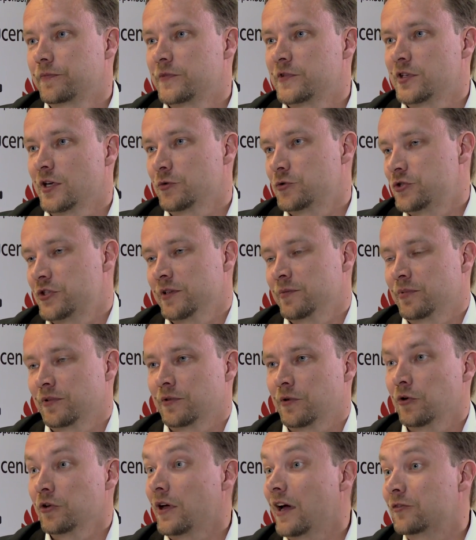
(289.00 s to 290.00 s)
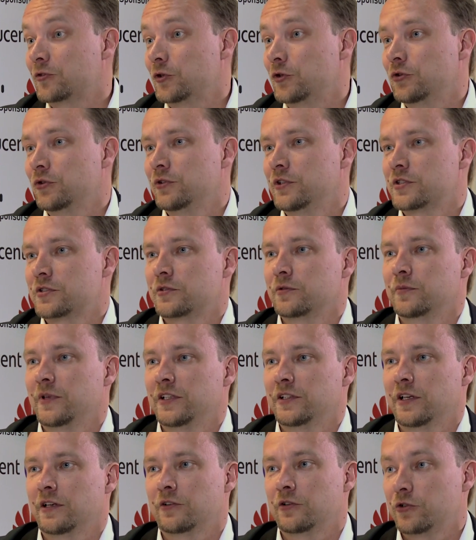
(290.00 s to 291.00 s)
Sounds simple. All you have to do is to
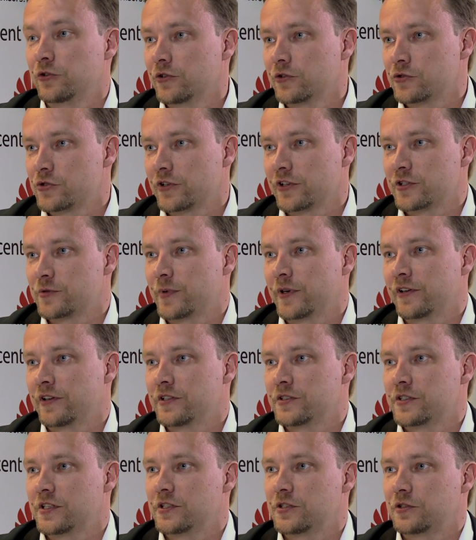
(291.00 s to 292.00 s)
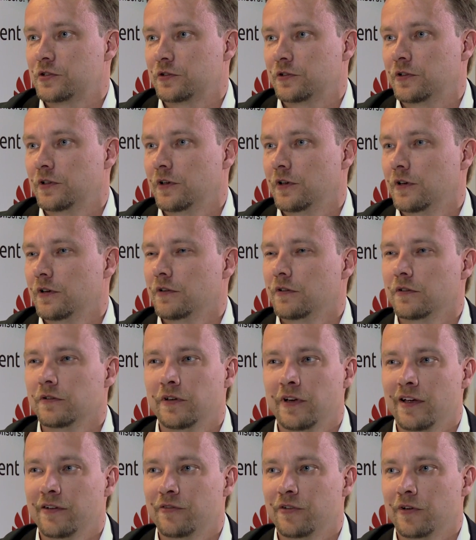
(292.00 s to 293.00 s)
maintain good user experience is to
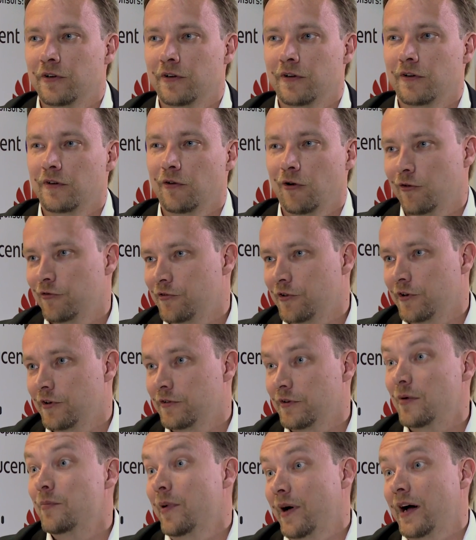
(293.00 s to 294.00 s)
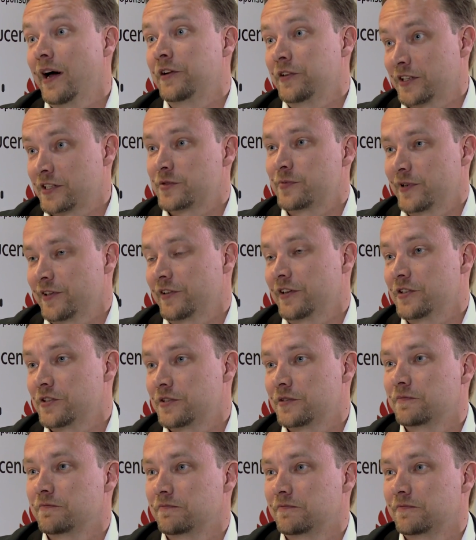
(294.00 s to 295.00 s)
never offer a bad experience.